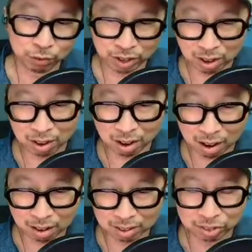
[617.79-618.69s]
The
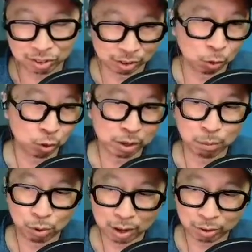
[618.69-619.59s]
VRR is still a work
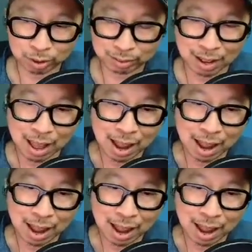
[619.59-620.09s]
in progress,